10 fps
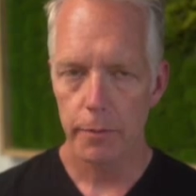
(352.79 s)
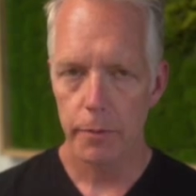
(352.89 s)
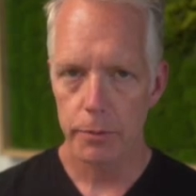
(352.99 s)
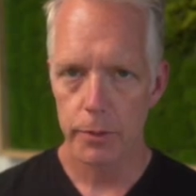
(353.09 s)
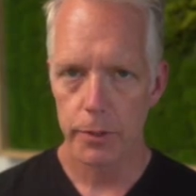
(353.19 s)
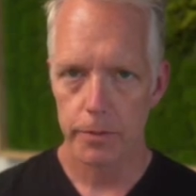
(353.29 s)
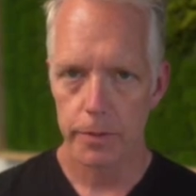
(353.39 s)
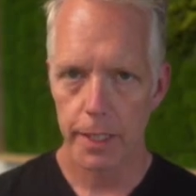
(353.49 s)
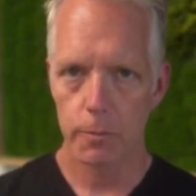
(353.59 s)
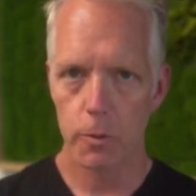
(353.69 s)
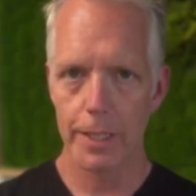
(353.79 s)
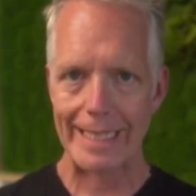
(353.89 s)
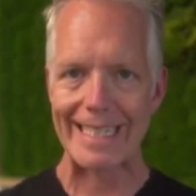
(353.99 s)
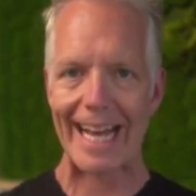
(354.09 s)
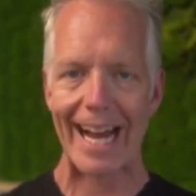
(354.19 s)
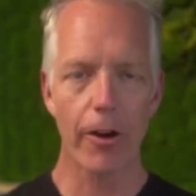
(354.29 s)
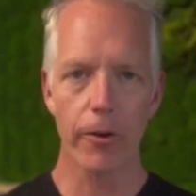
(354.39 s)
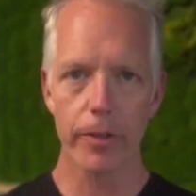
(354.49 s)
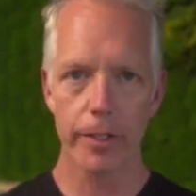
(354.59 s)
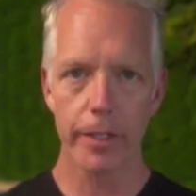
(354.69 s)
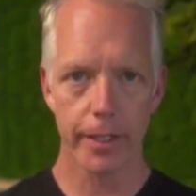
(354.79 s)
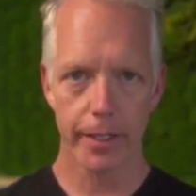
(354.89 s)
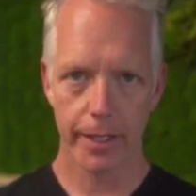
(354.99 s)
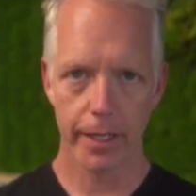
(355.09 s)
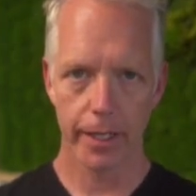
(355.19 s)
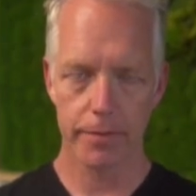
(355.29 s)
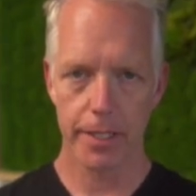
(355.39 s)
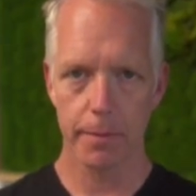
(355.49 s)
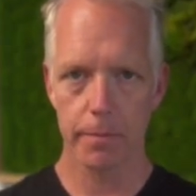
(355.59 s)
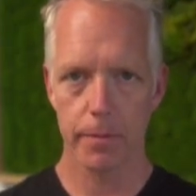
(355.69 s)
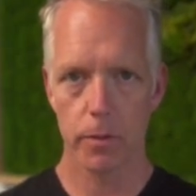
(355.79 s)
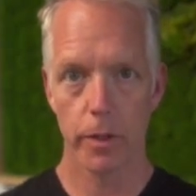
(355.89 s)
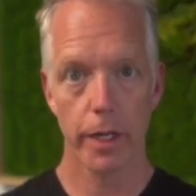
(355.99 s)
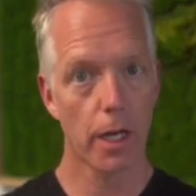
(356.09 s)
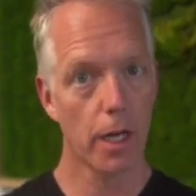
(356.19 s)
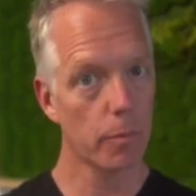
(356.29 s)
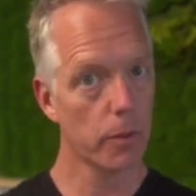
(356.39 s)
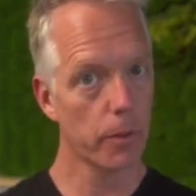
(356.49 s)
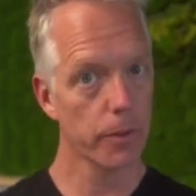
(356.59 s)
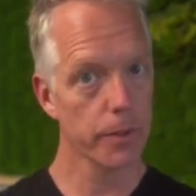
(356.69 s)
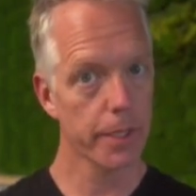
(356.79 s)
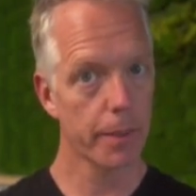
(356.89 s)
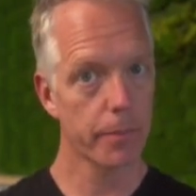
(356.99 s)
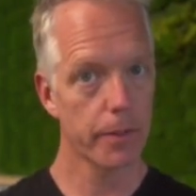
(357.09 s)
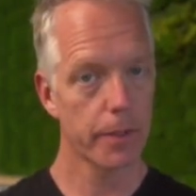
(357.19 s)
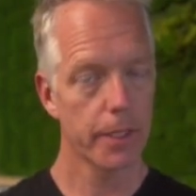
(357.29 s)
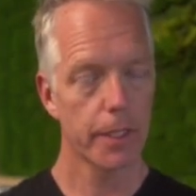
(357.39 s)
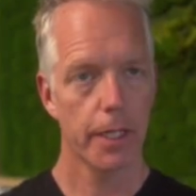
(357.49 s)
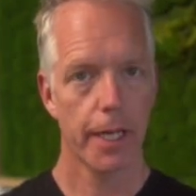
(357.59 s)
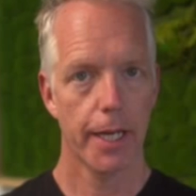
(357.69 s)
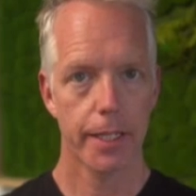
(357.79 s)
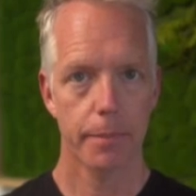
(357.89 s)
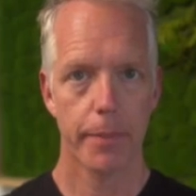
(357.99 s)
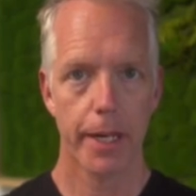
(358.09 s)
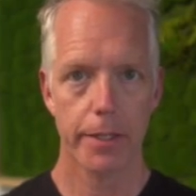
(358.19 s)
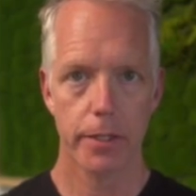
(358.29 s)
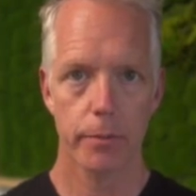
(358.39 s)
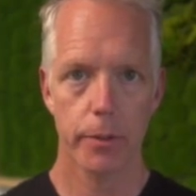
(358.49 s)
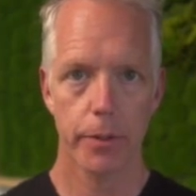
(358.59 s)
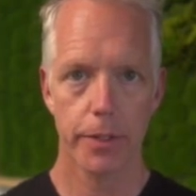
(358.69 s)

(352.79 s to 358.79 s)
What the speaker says: with the root, then I'm going down a half step, going up a whole step, and then back to the root.